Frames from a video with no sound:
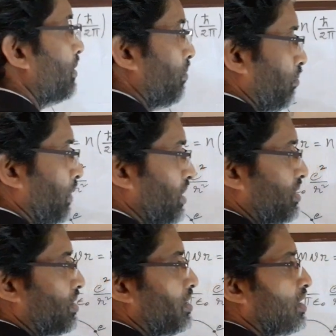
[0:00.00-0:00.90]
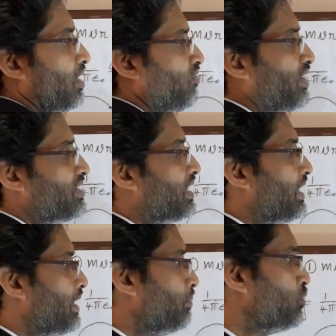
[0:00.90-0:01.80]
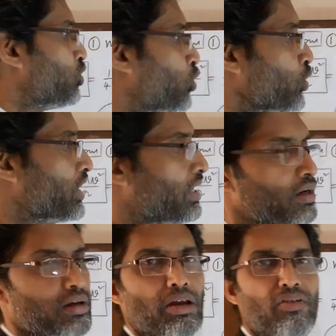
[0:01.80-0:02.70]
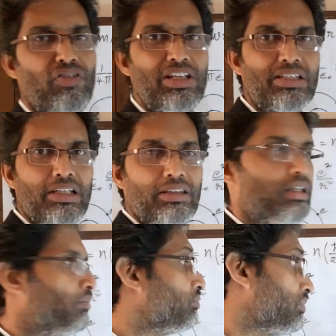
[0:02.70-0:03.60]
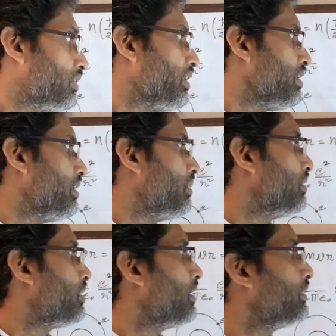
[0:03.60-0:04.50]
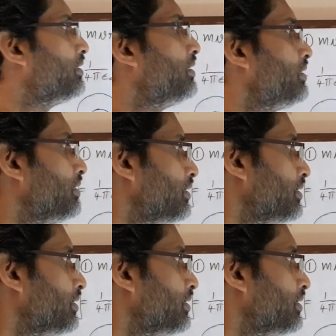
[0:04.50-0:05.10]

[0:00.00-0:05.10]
Means if it is helium, 2E, if it is lithium, 3E, like that